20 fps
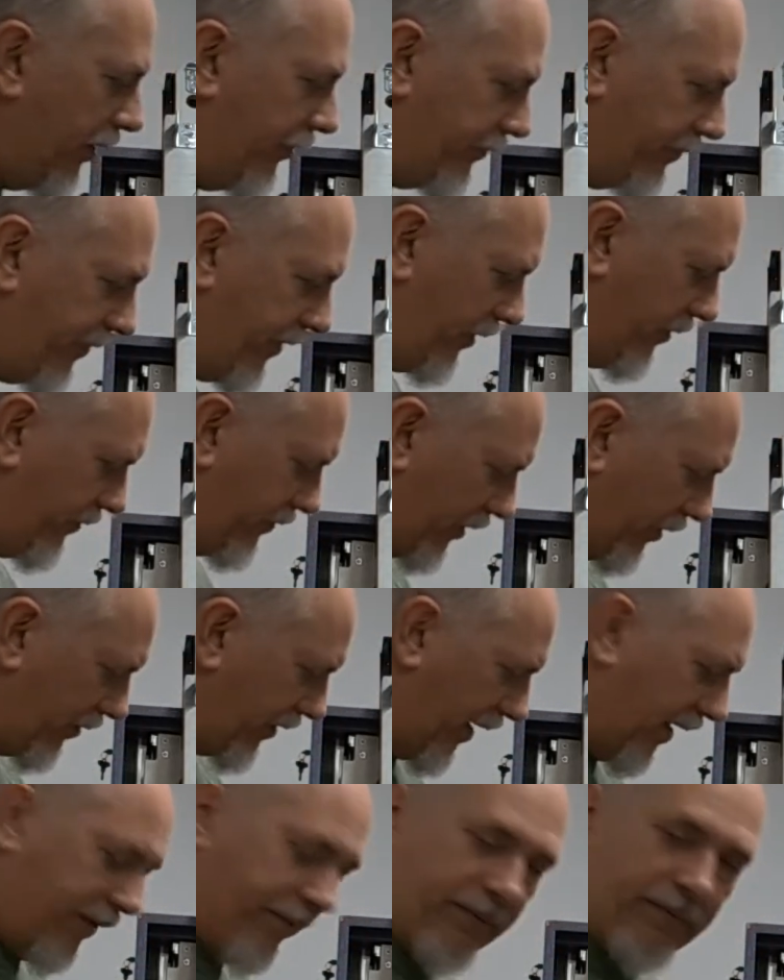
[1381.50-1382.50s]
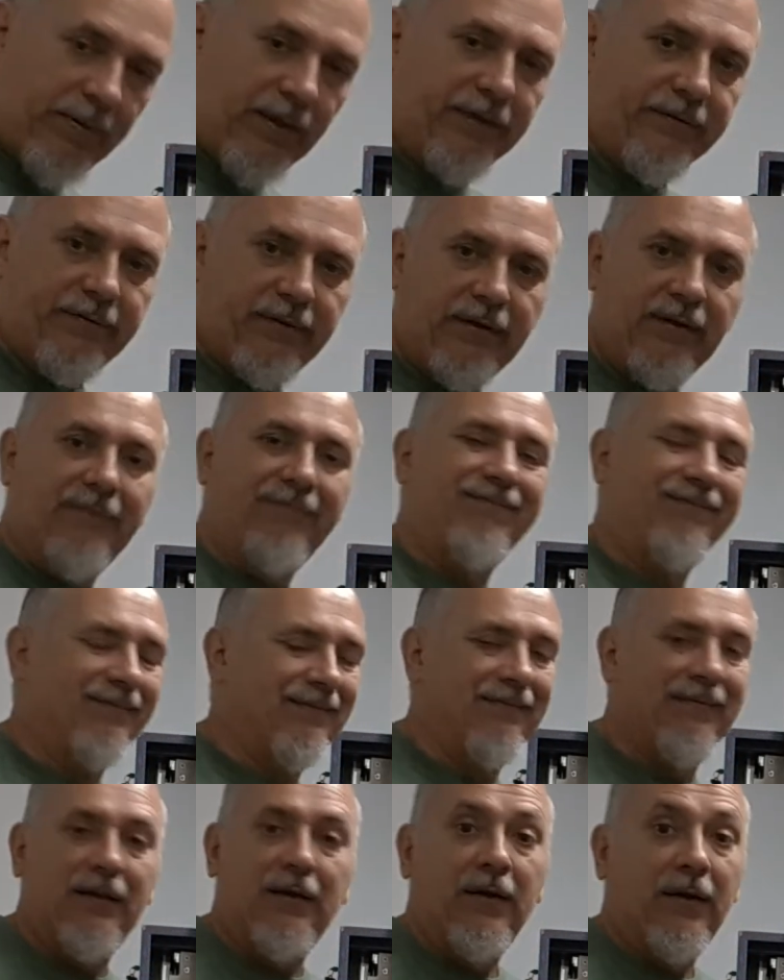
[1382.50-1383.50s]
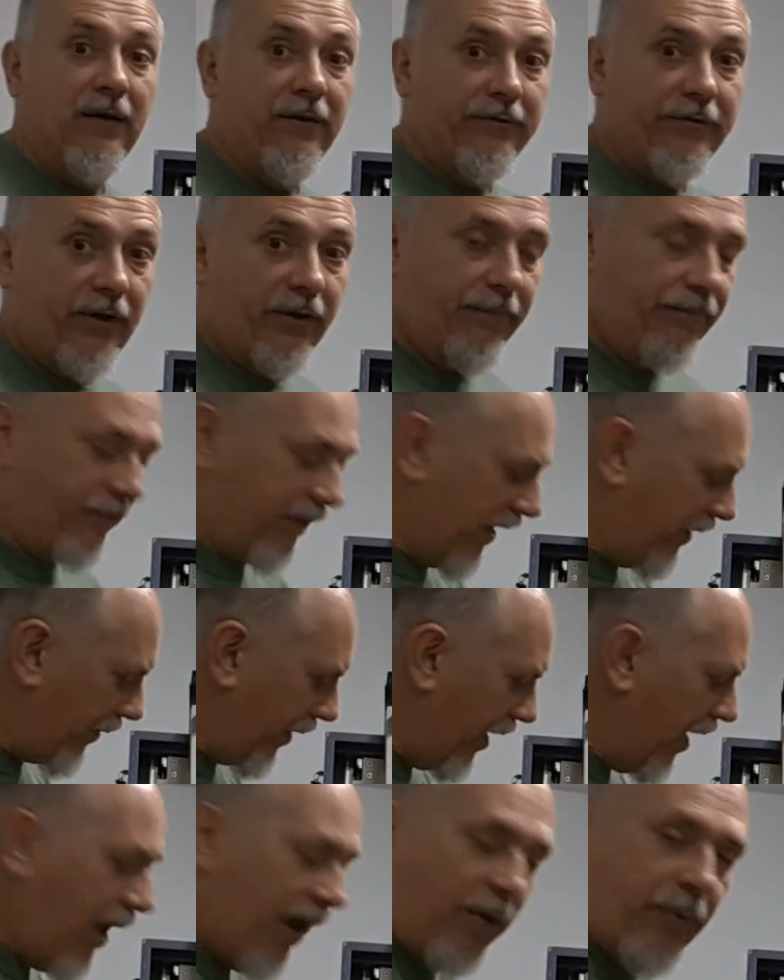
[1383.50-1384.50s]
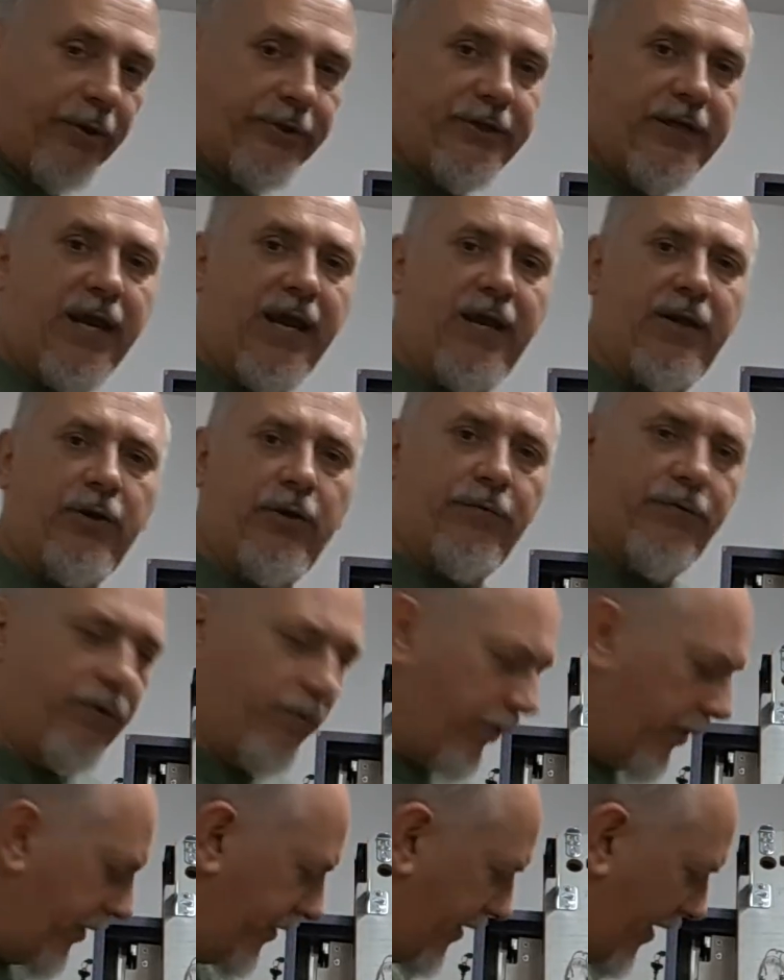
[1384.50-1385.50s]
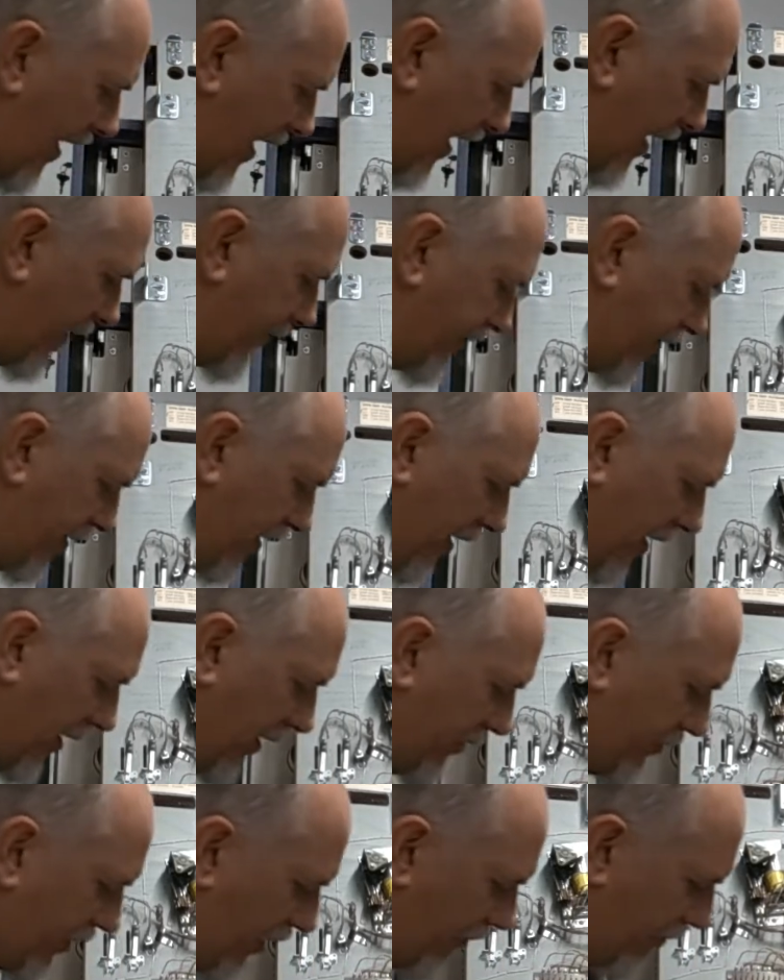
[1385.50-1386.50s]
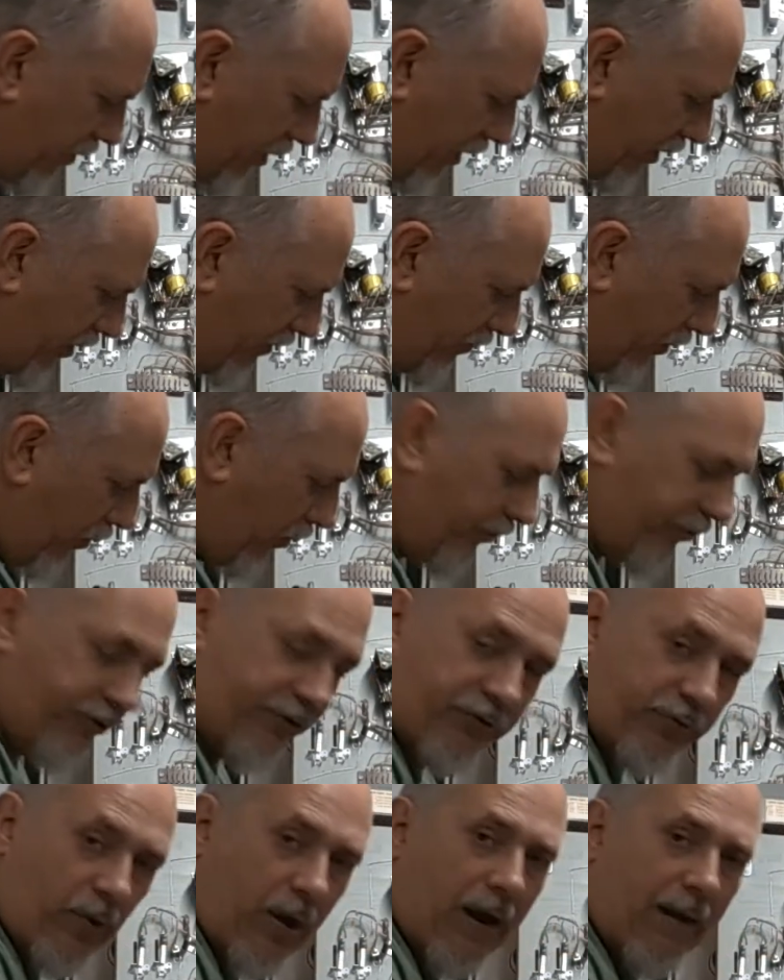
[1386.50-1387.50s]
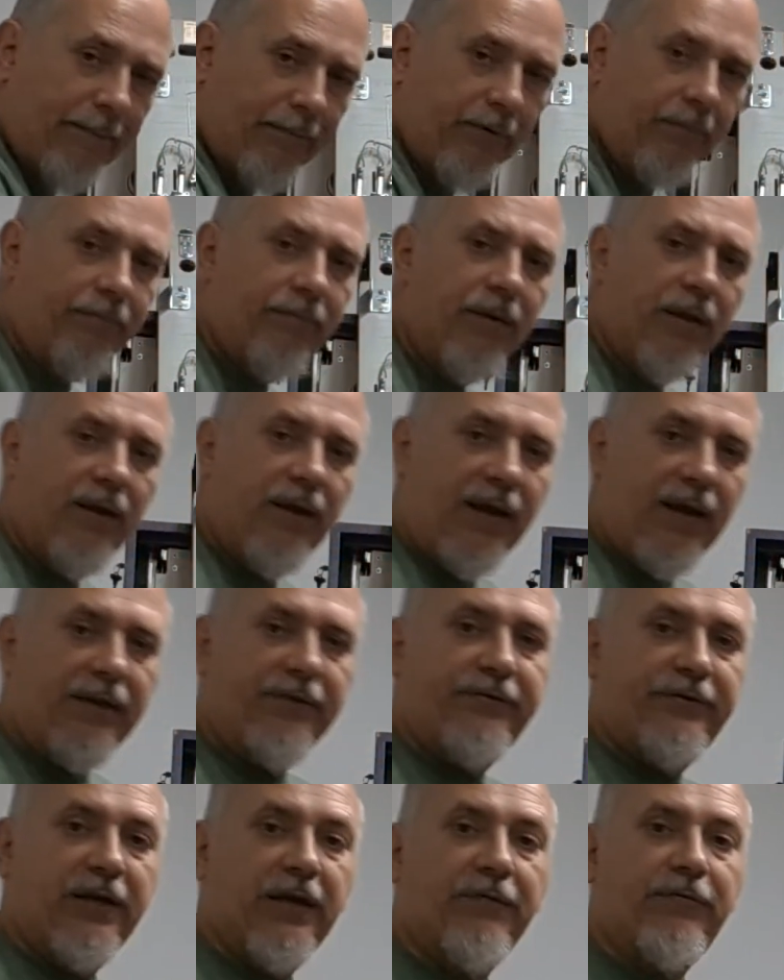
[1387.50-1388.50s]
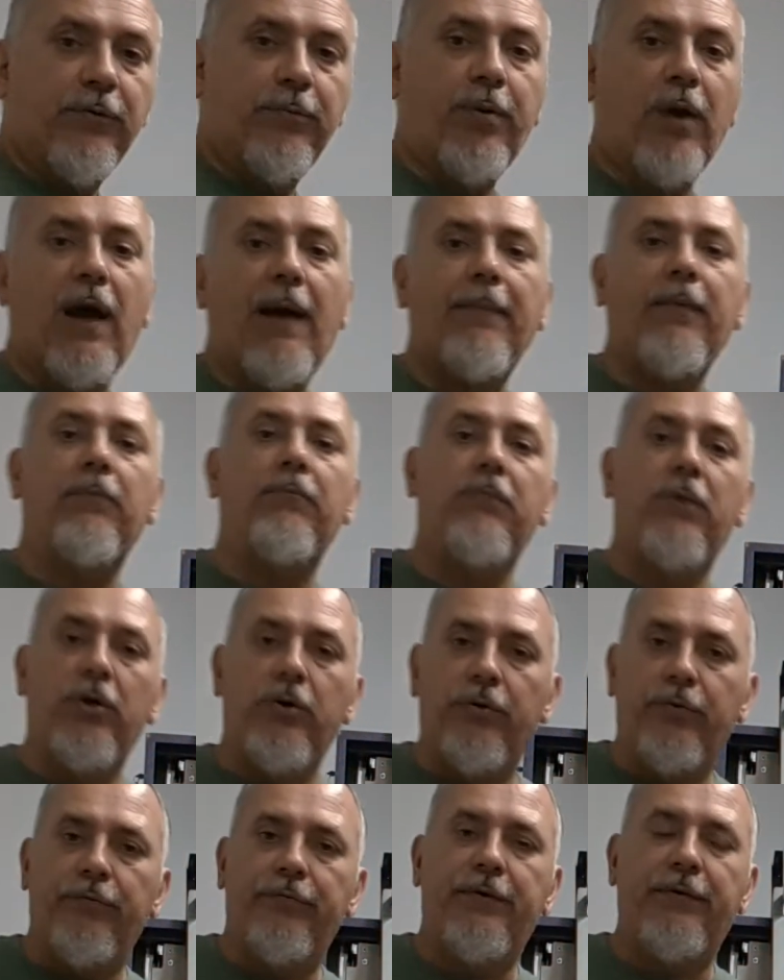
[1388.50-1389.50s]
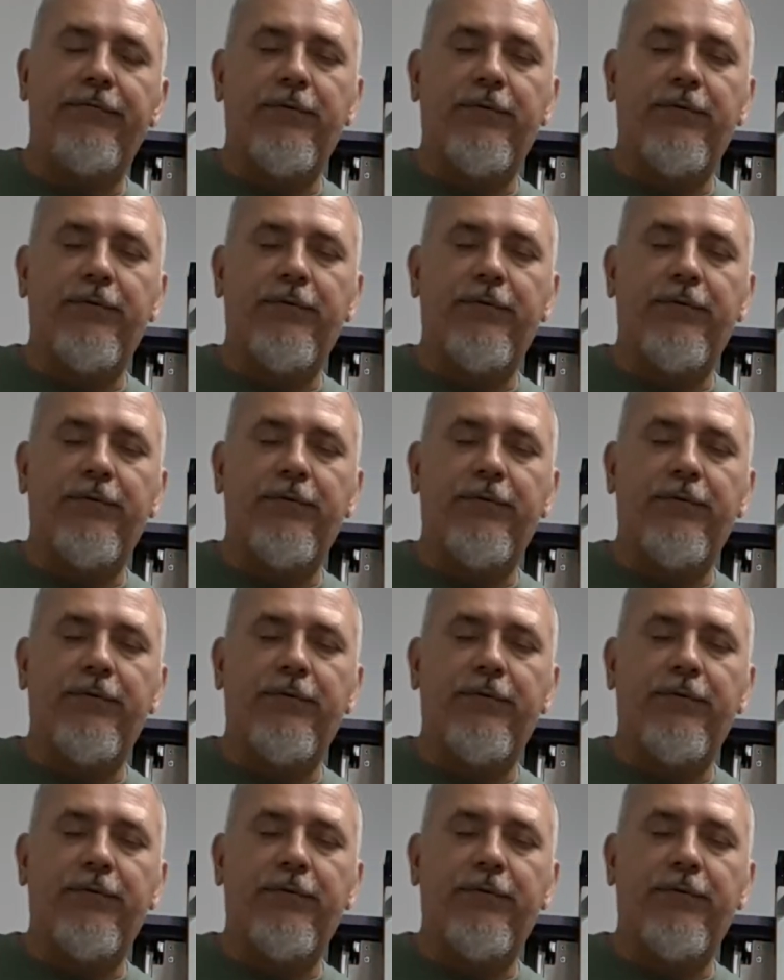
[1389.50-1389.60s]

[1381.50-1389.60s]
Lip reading: was the fuse, okay, we placed, So anyway, and what you can do if you want to test is unplug your boards and swap them and see if your problem moves.